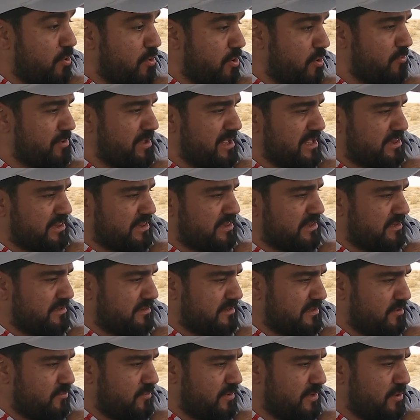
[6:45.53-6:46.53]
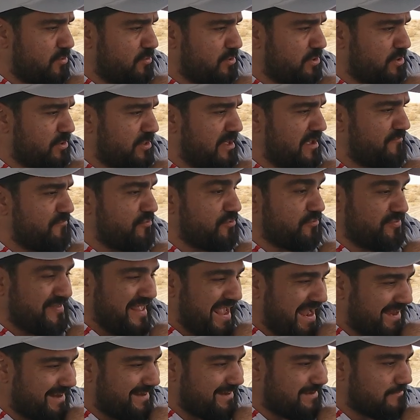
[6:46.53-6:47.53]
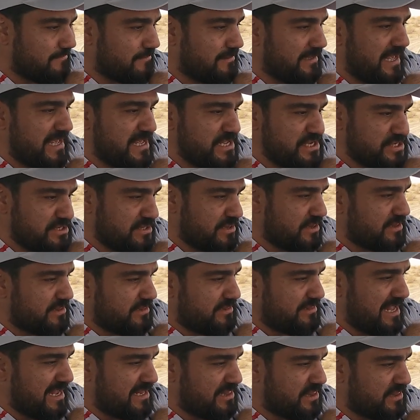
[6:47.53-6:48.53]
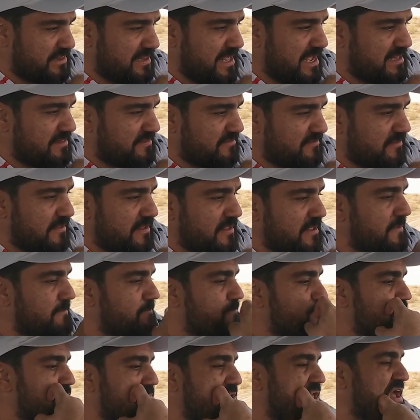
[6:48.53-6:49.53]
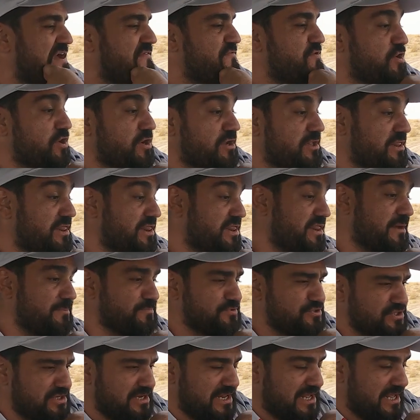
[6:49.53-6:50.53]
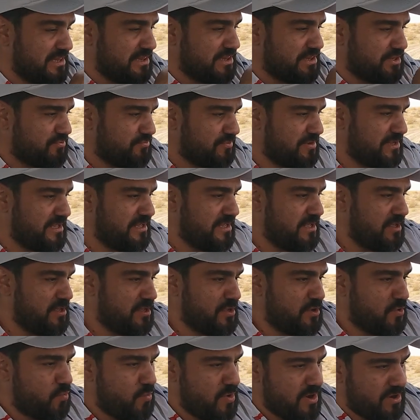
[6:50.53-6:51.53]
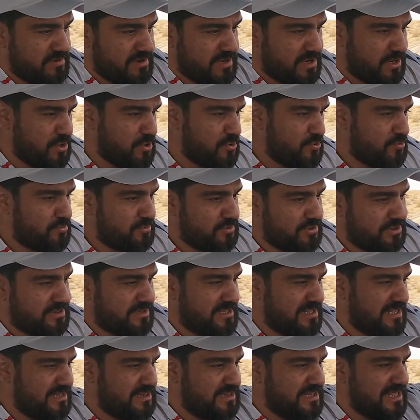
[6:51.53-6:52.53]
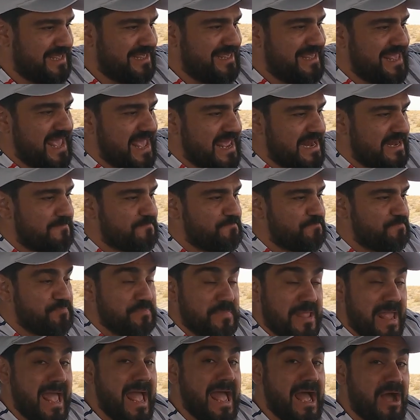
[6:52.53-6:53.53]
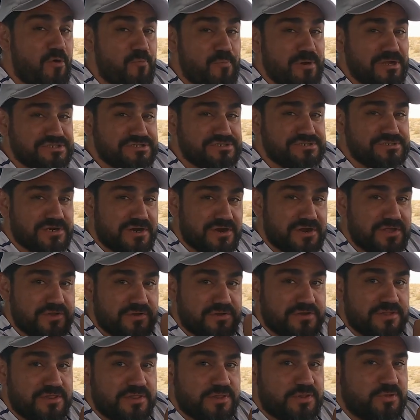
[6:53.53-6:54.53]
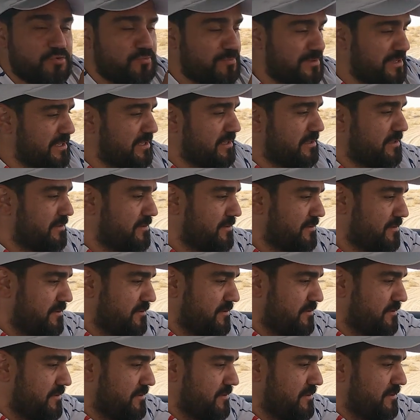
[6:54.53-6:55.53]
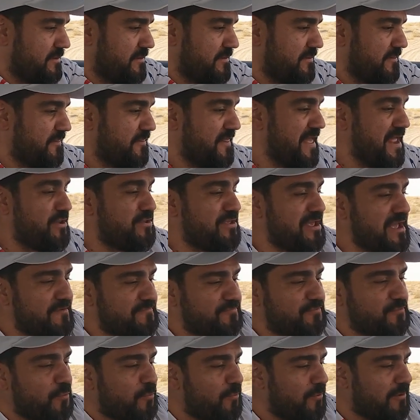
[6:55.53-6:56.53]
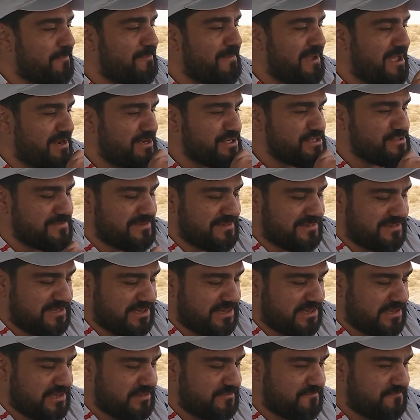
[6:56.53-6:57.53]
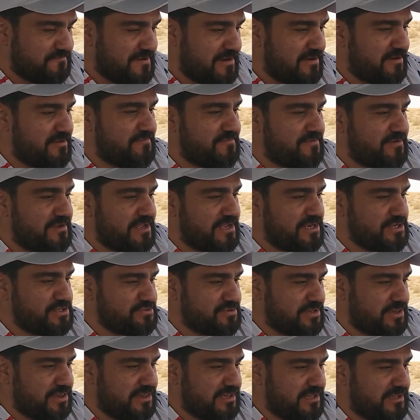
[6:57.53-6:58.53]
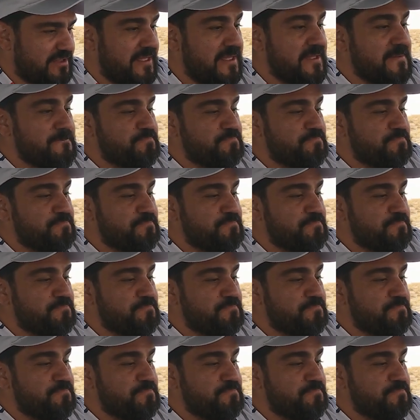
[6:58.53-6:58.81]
Oh yes, there we go. So you have your technical gauges. That's that. You have your consumption history, where it goes, it's again, how much are you consuming? Then you have torque management. This is very, very interesting.